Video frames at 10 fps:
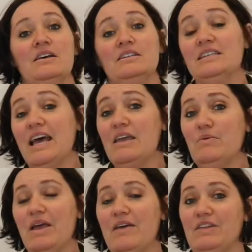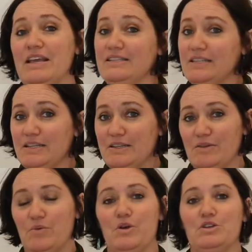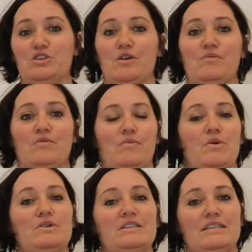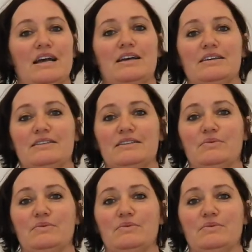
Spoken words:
Today we have an excellent workshop from Will Kostakis,